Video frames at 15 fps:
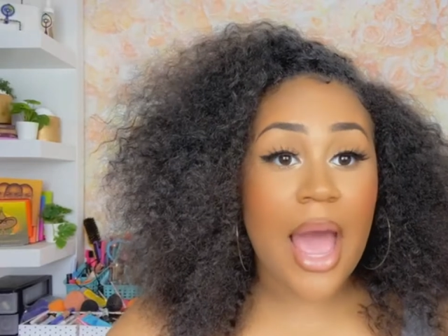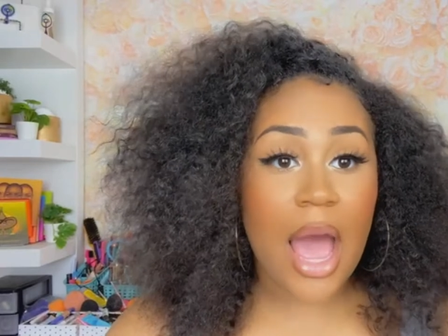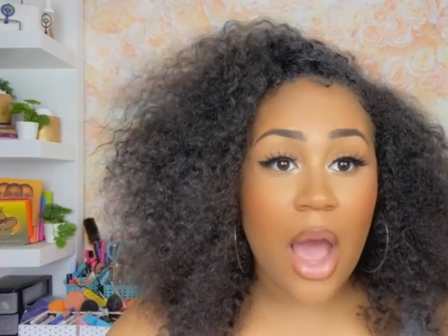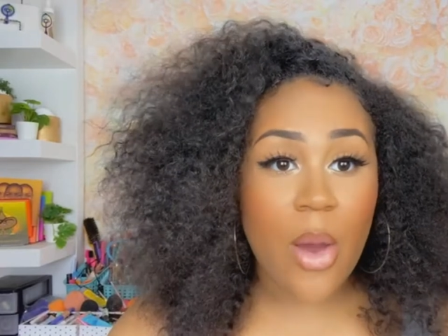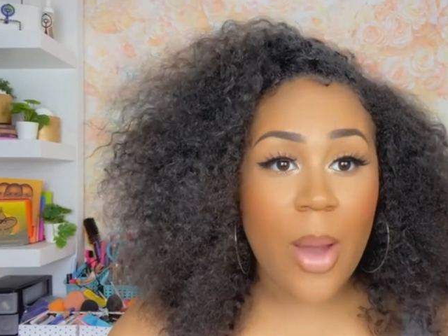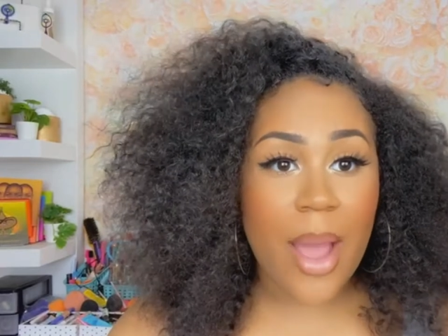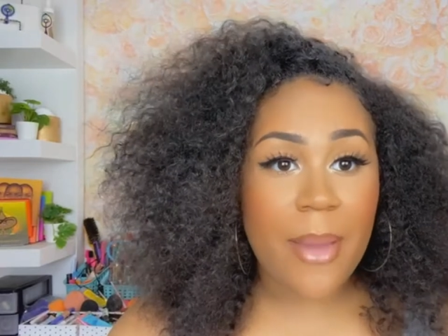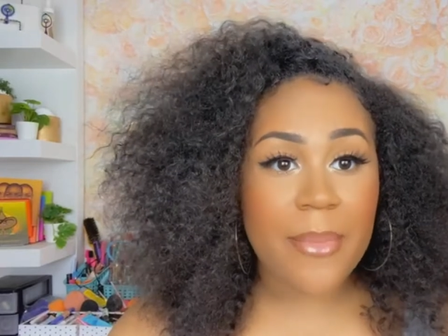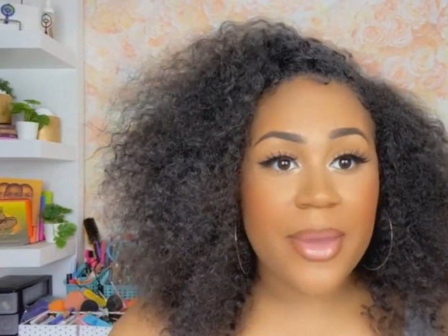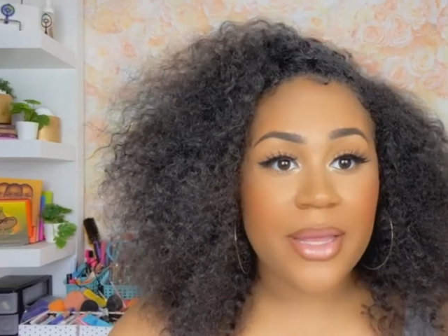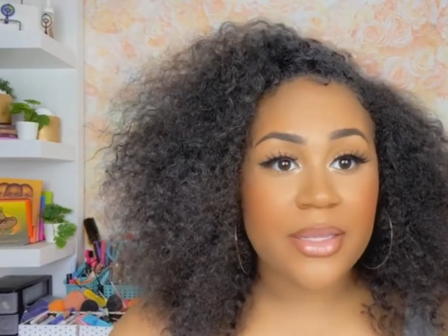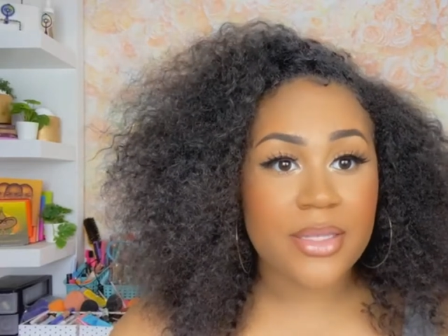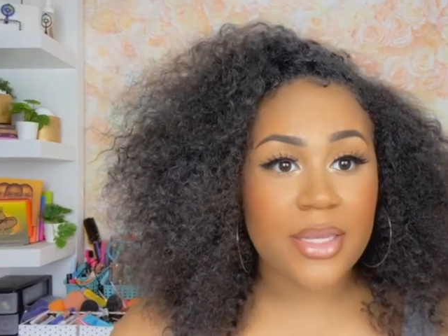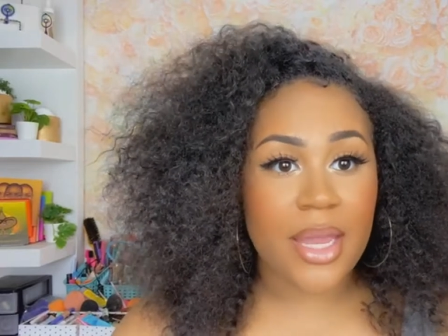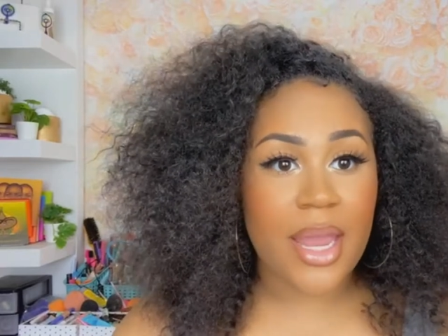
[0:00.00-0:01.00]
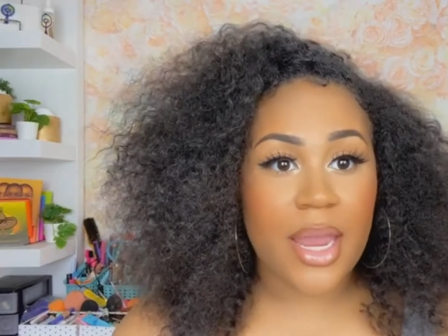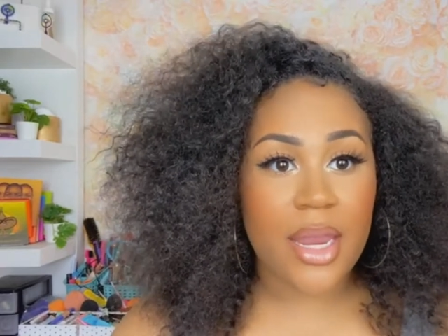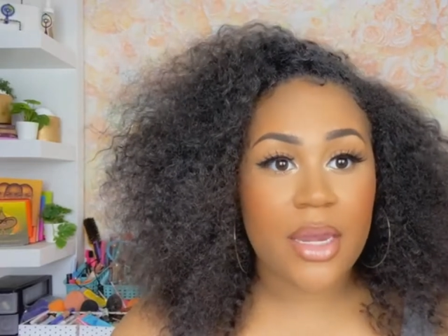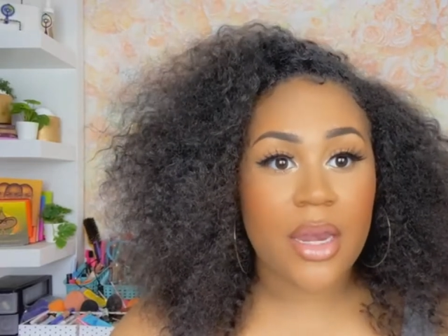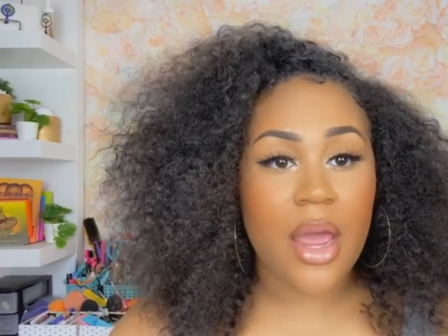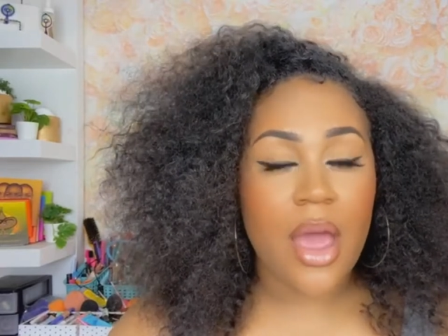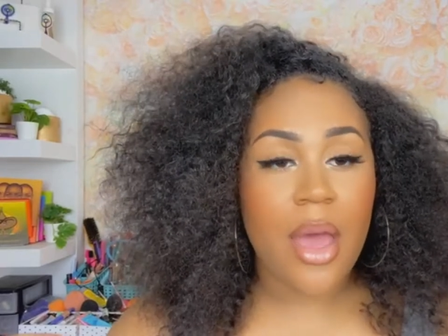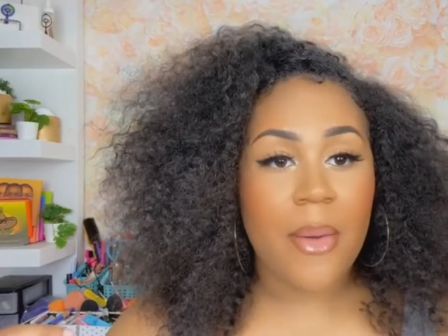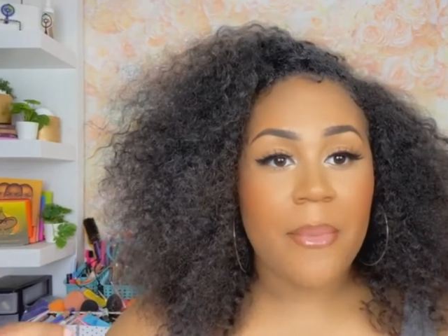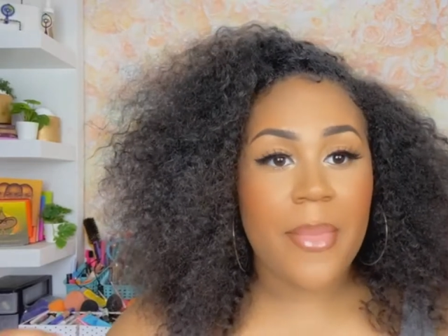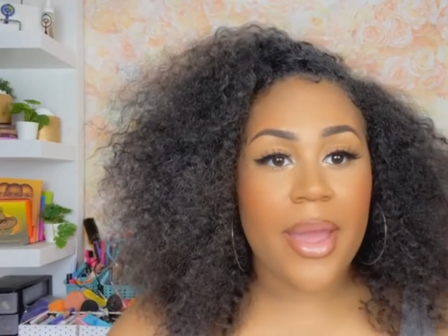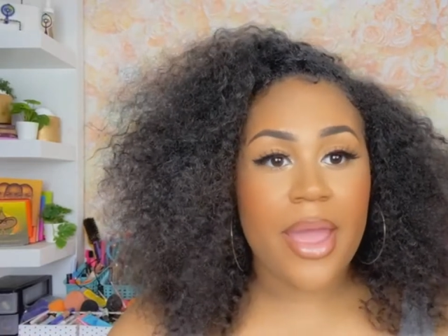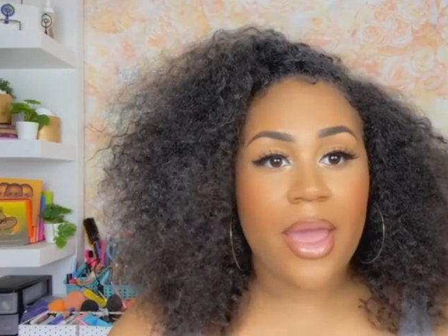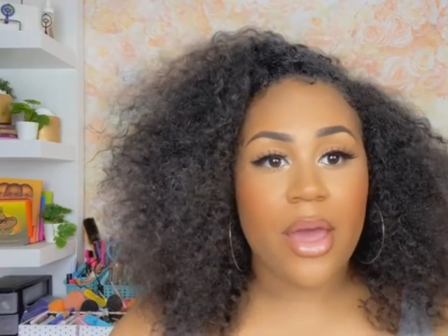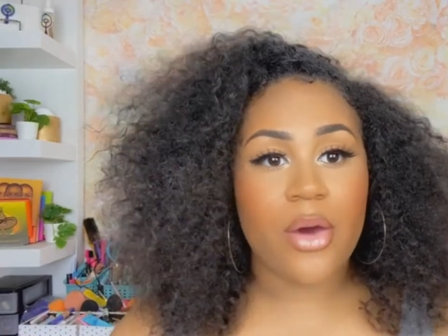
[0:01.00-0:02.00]
how I maintain
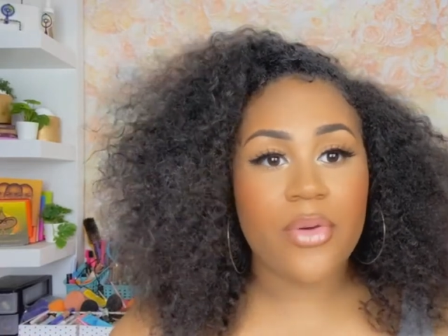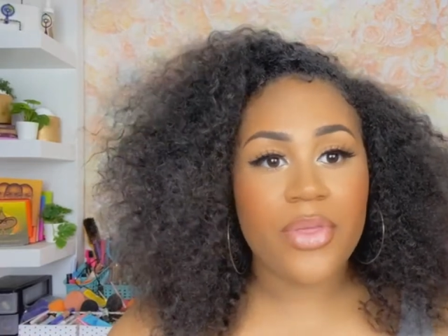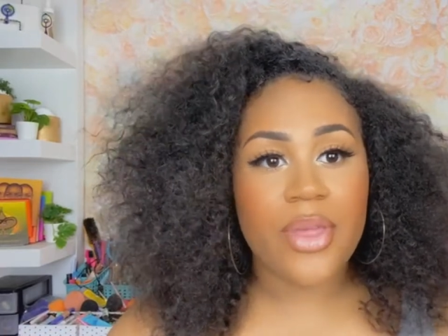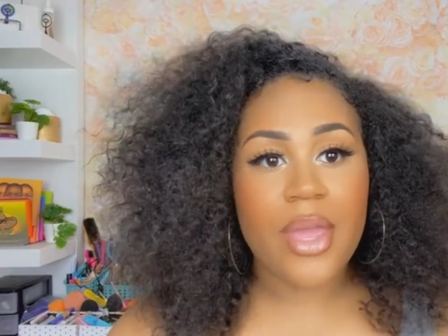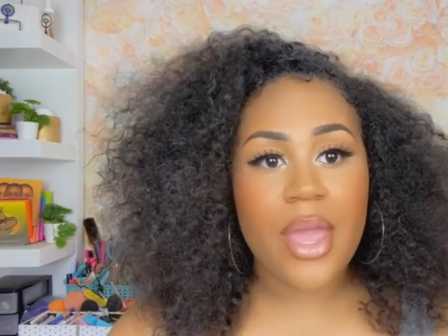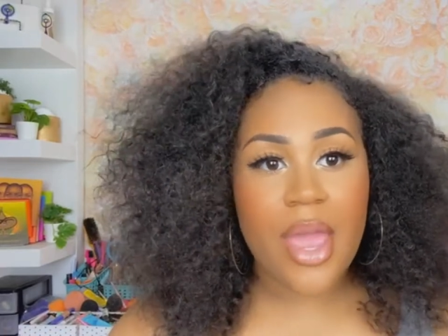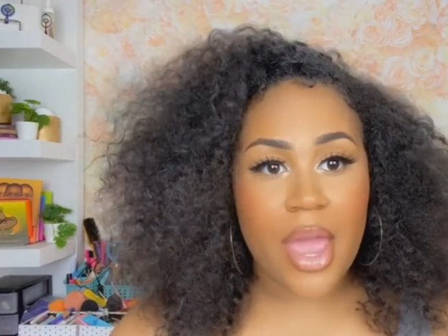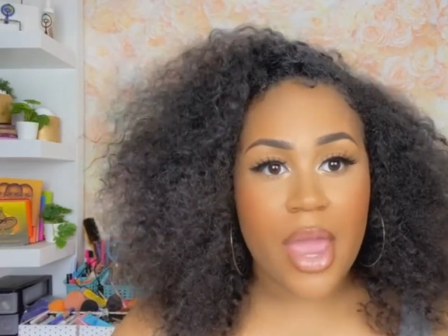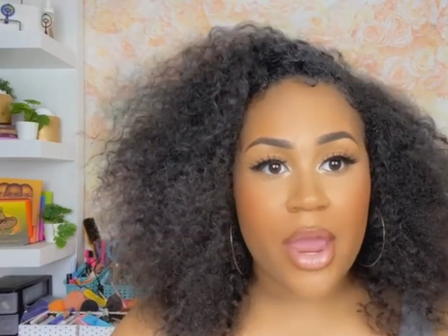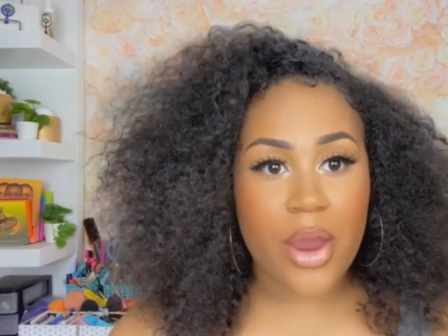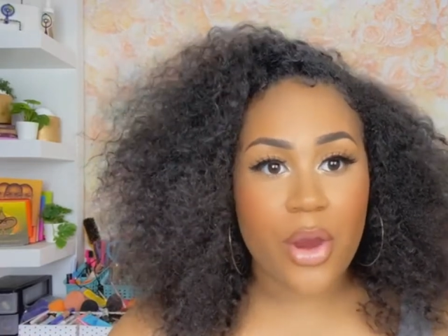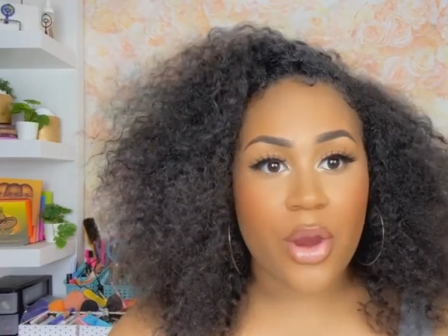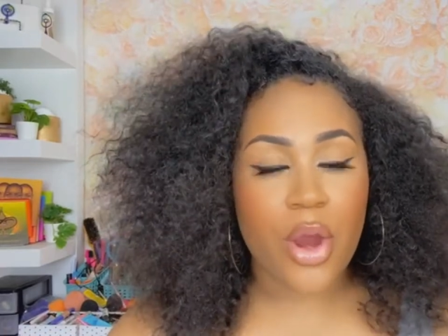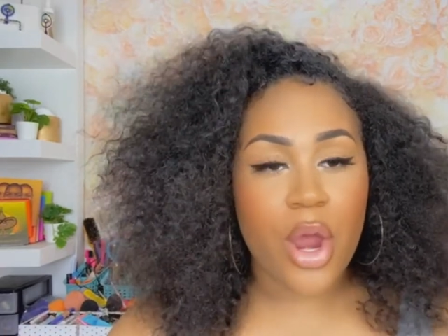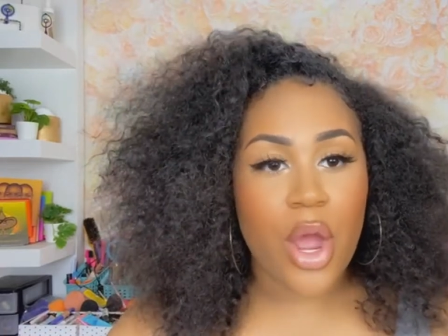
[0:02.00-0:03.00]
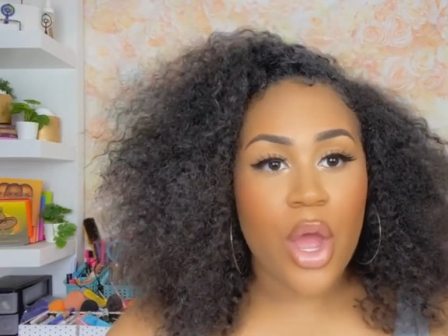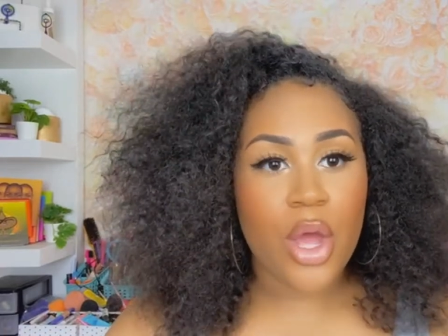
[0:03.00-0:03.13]
my healthy hair